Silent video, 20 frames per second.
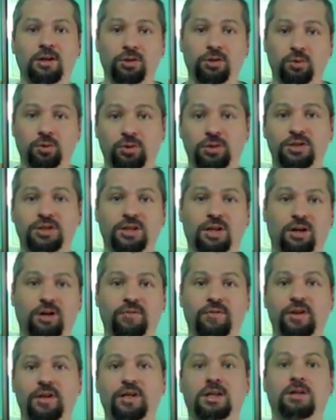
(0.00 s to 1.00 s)

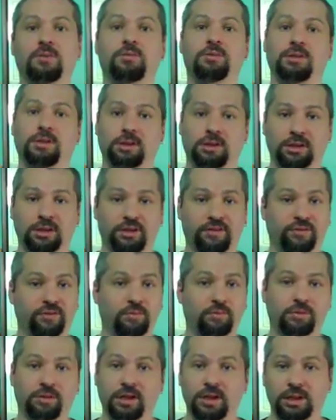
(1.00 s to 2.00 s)
yourself in a completely
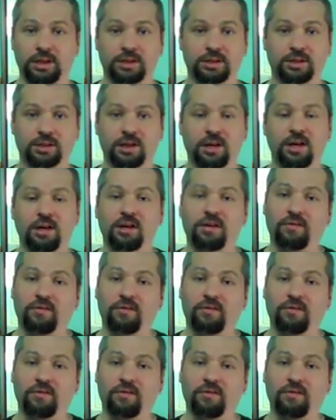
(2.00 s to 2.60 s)
different place.